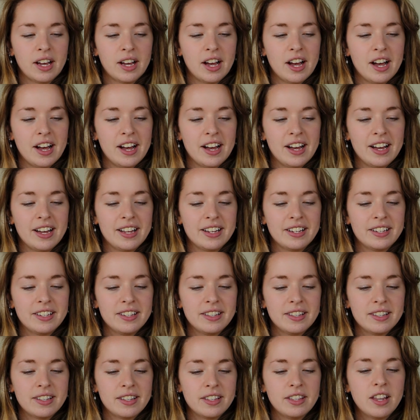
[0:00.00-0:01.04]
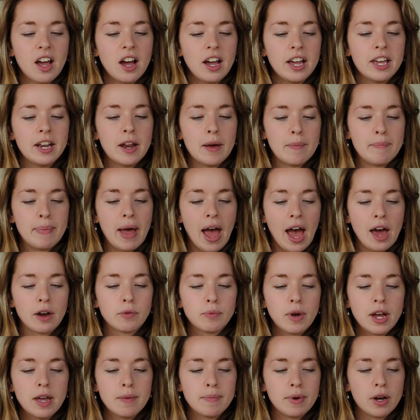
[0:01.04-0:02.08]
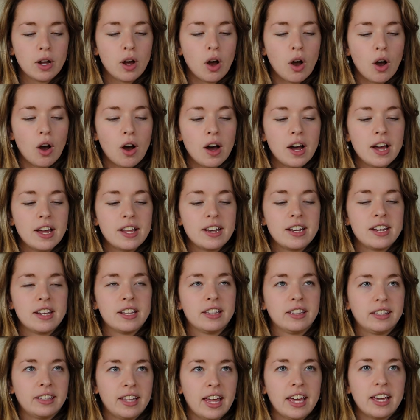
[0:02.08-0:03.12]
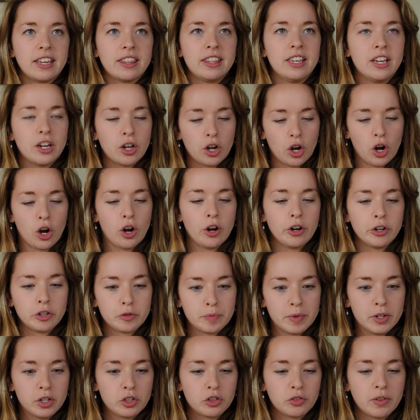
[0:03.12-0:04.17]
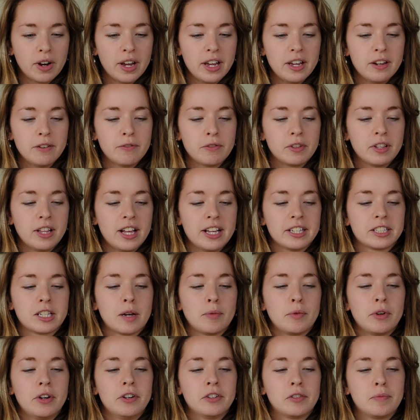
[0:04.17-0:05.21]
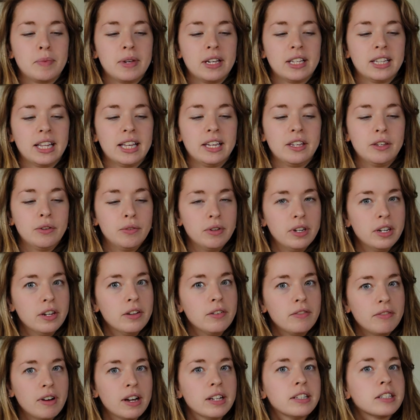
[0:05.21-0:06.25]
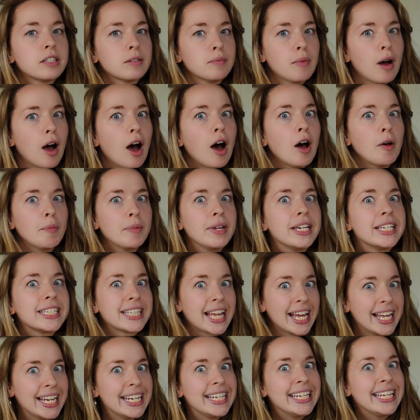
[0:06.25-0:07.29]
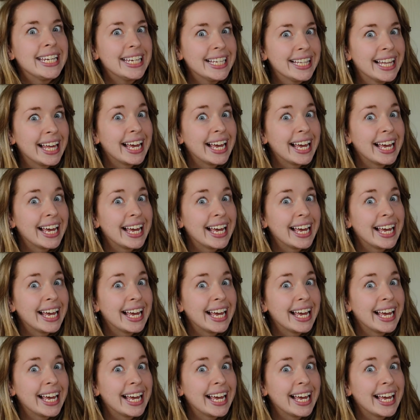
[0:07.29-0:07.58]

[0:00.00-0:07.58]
uh not in a bad way, but on like the encouragement train for the last couple years, being like, you need to find some hobbies, honey.